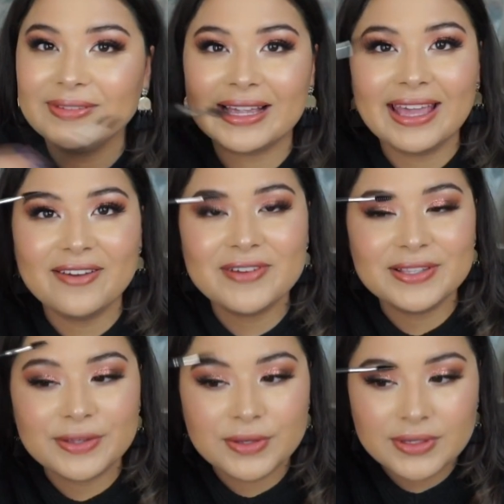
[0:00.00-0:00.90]
I can't
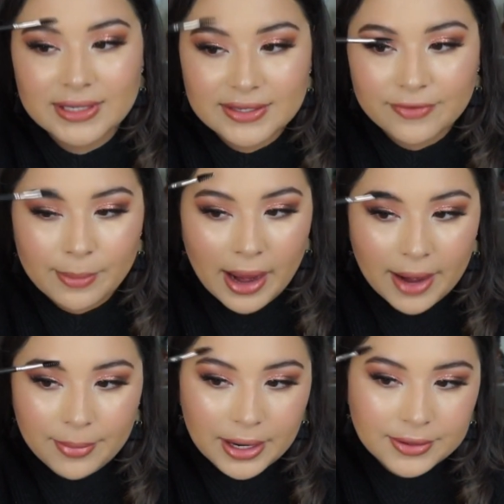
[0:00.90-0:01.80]
wait to use this for my
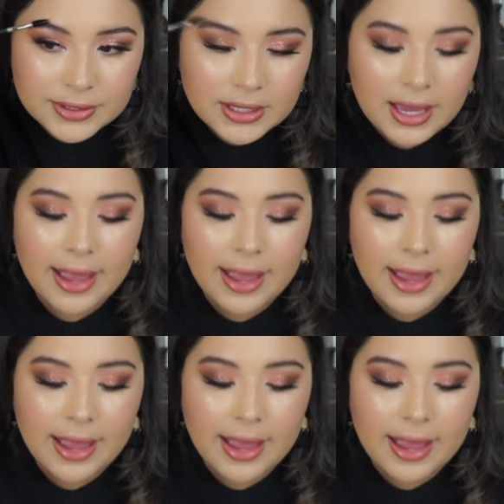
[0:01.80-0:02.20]
eyebrows